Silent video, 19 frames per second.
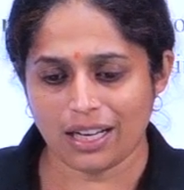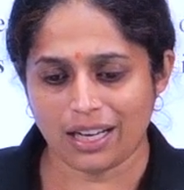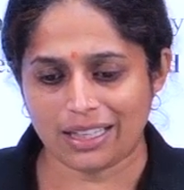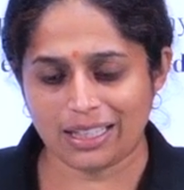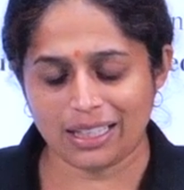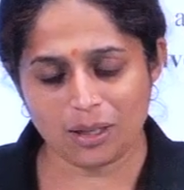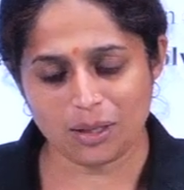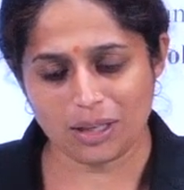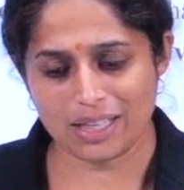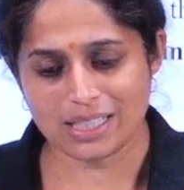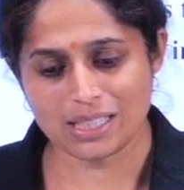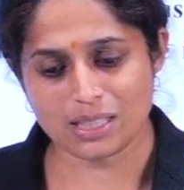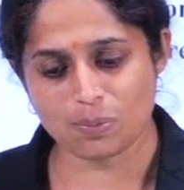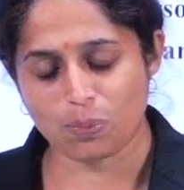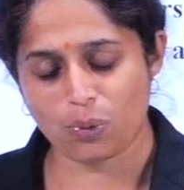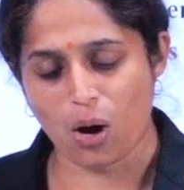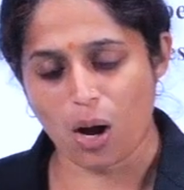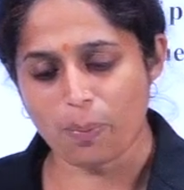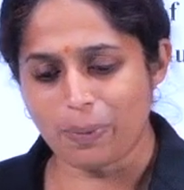his
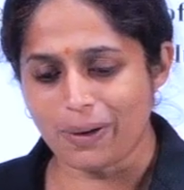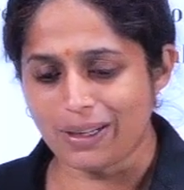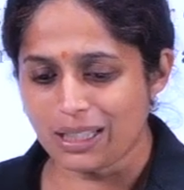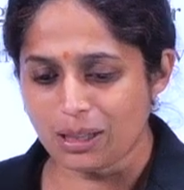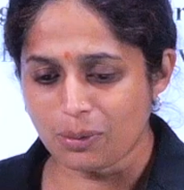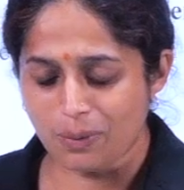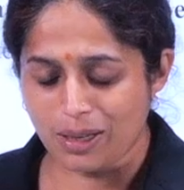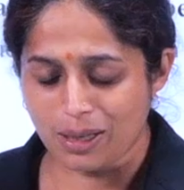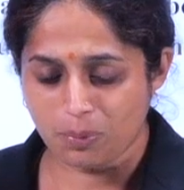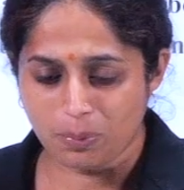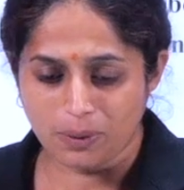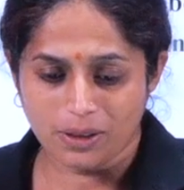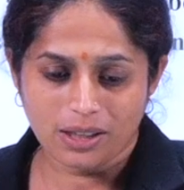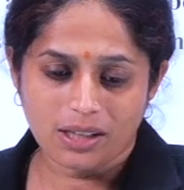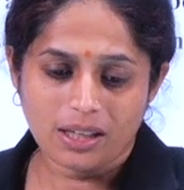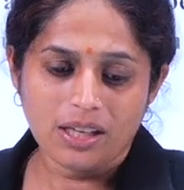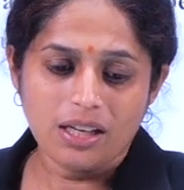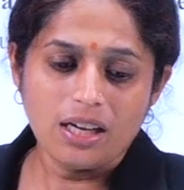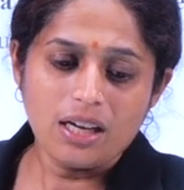property may
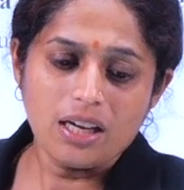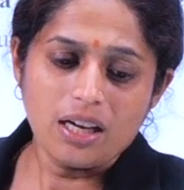be